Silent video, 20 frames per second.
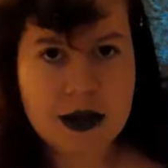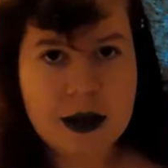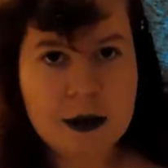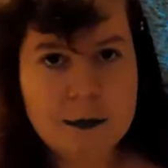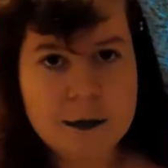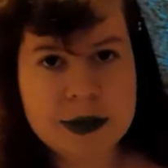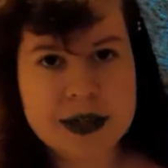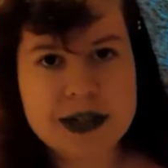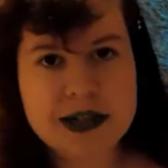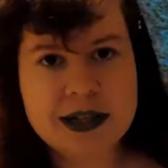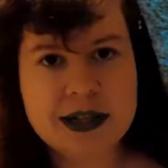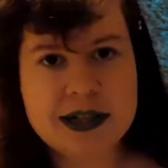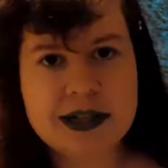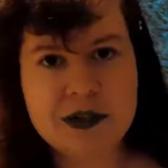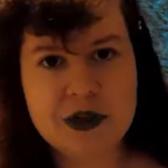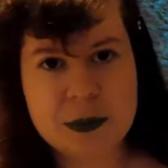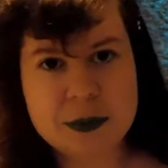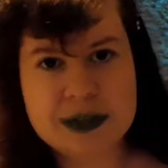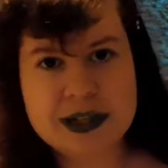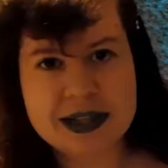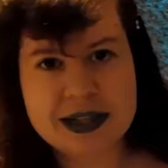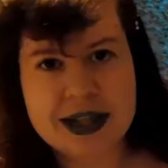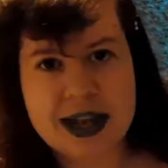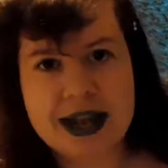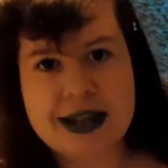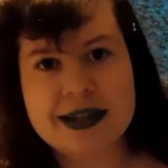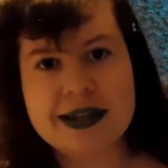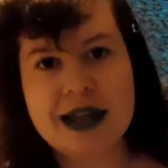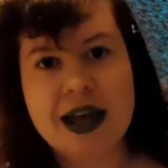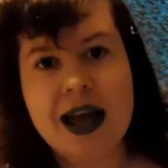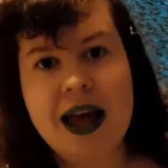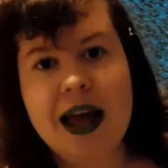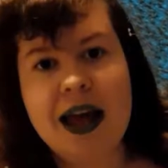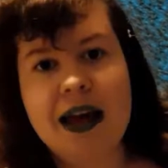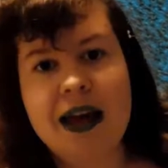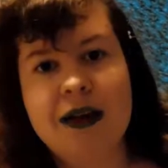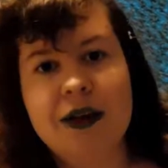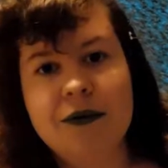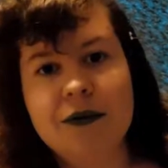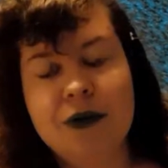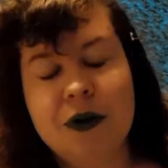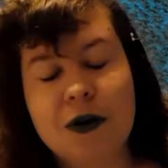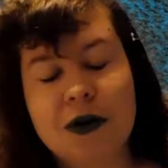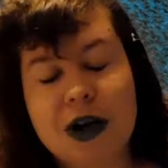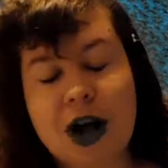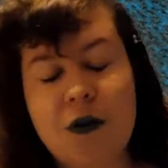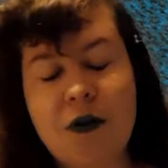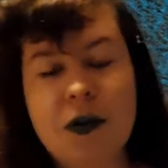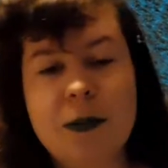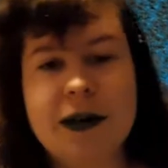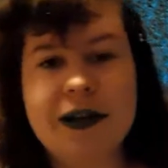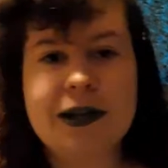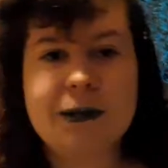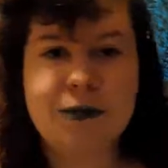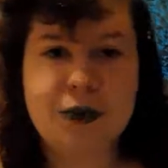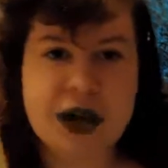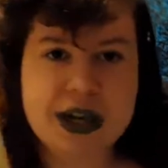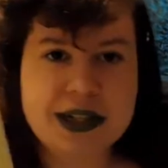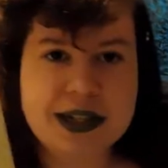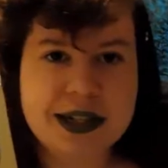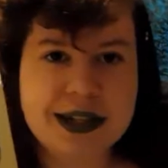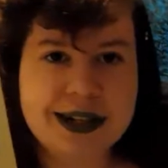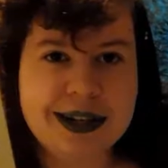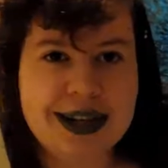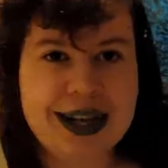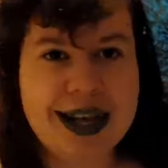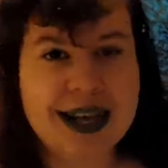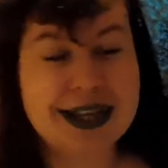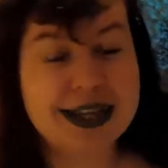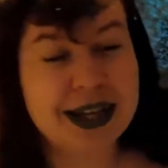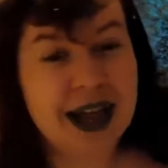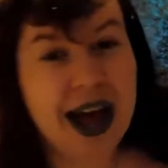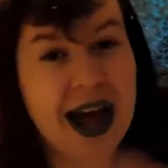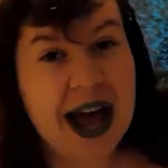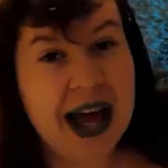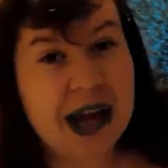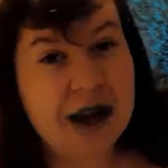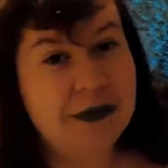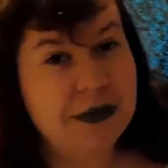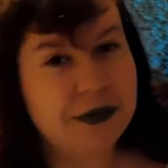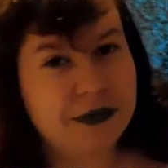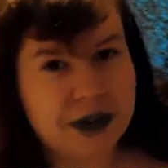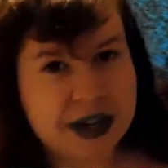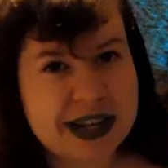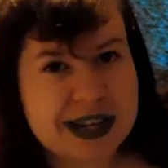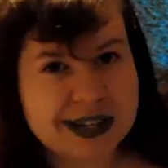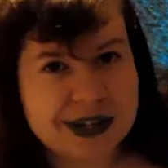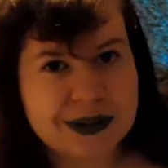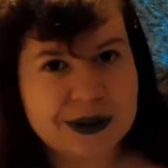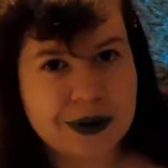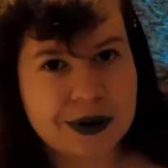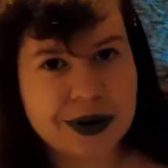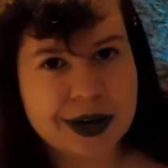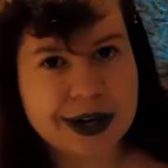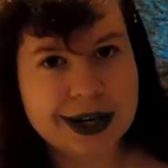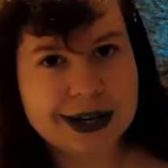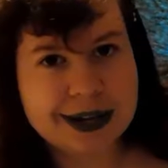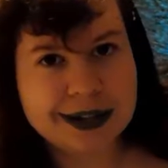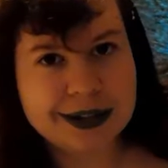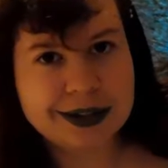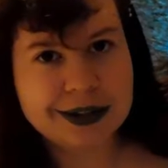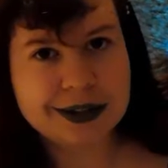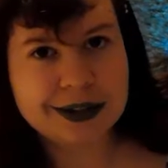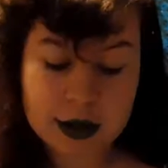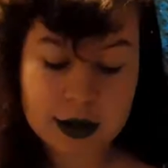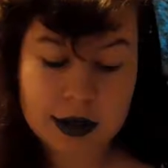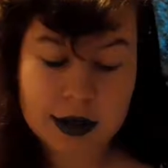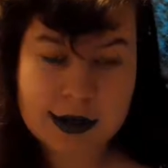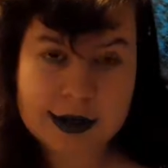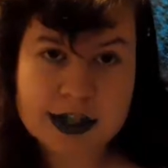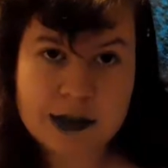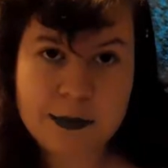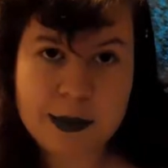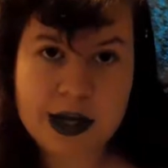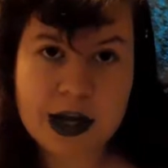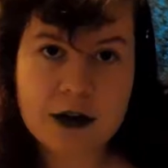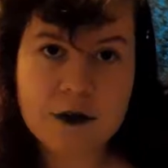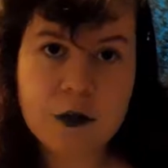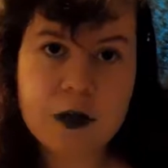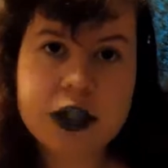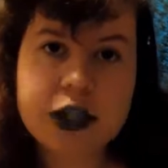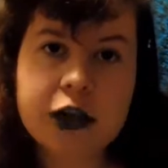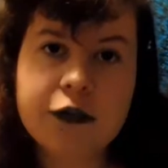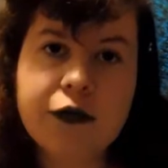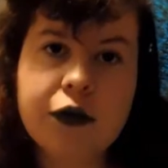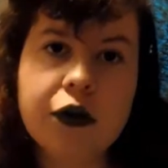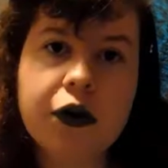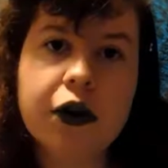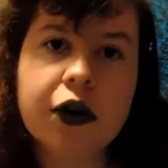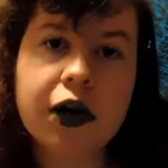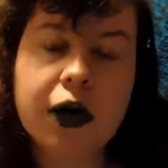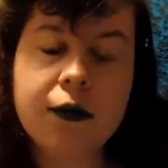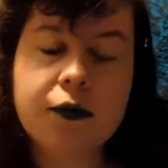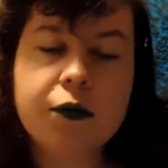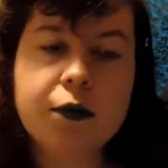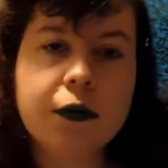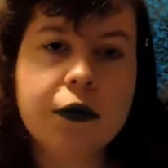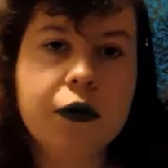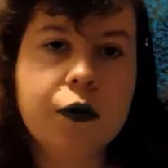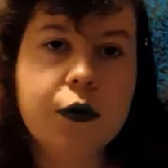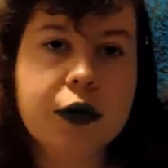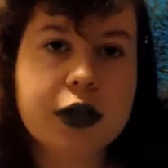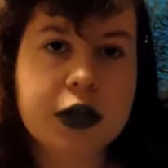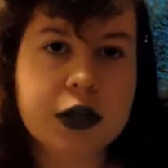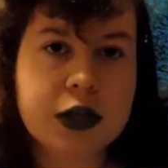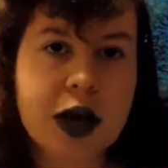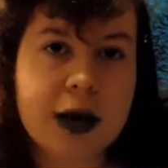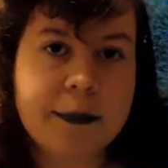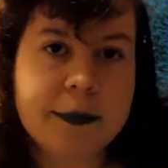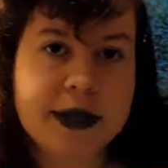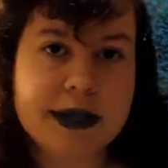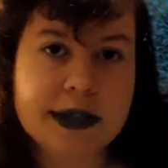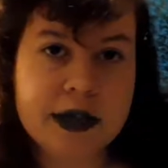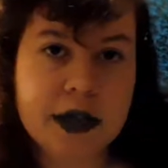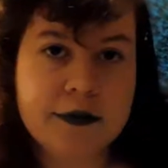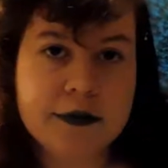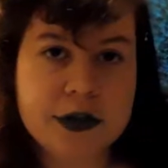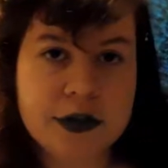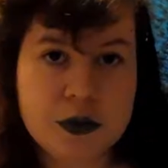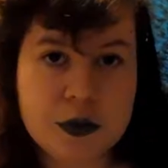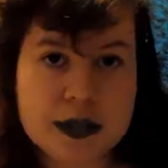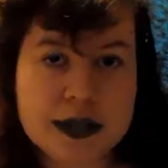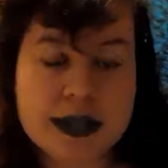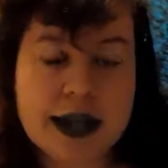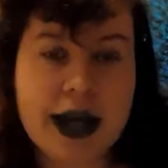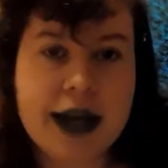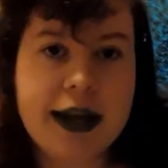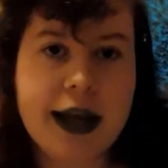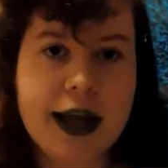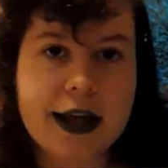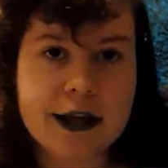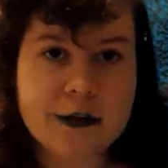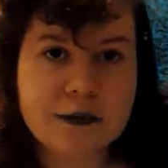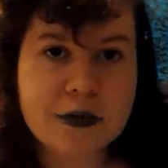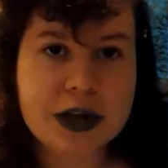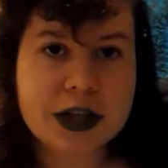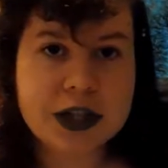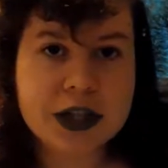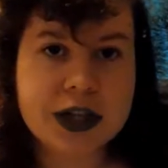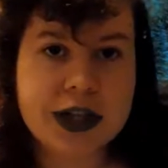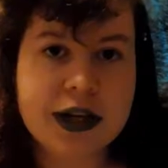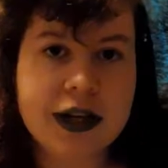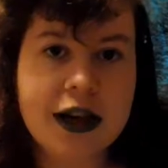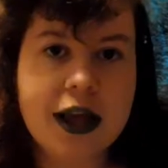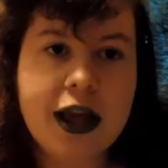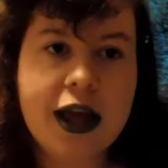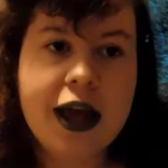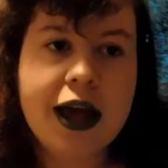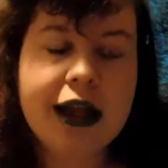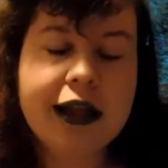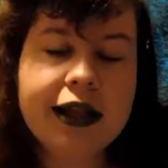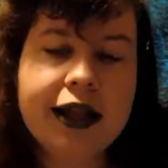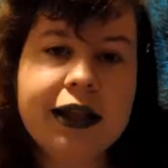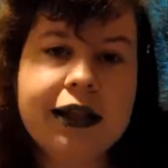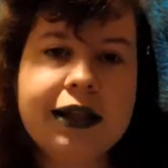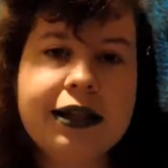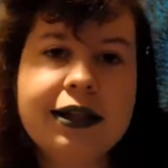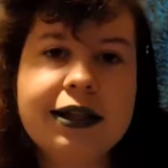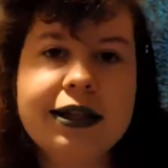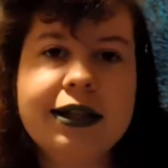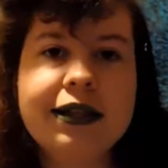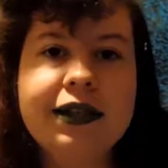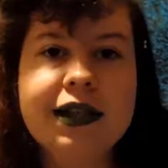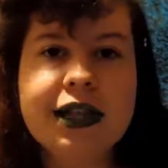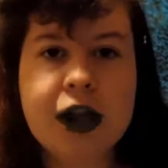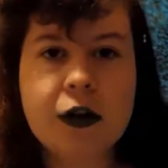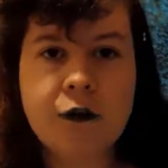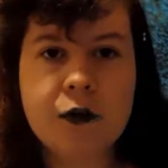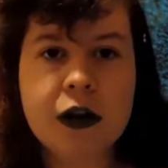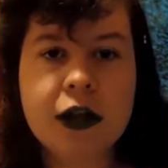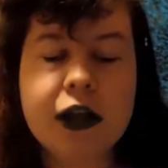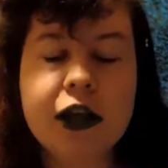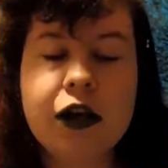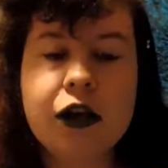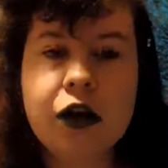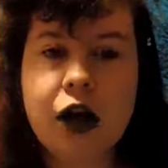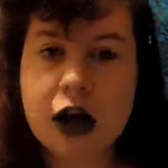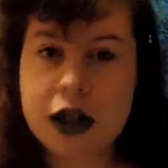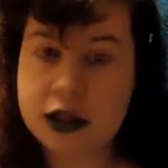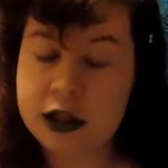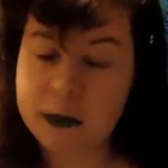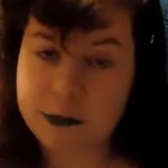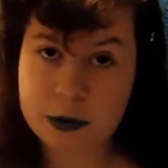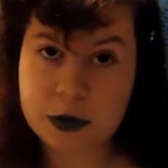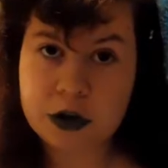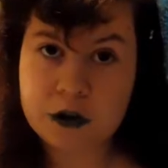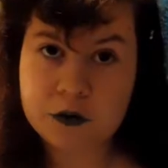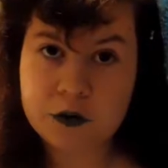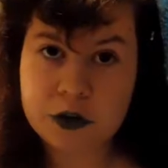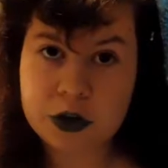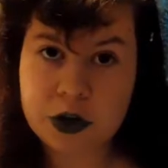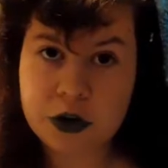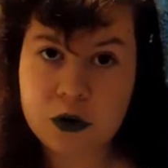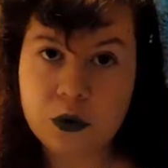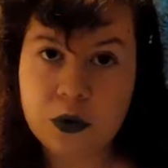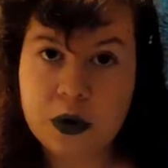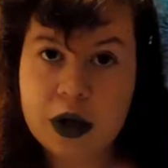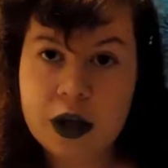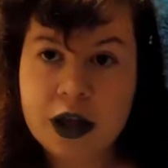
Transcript: Much as the description says, for a novel about depression, it's kind of a funny story. Speaking of which, if you're uncomfortable with the topics of suicide and depression, then this is definitely not the book for you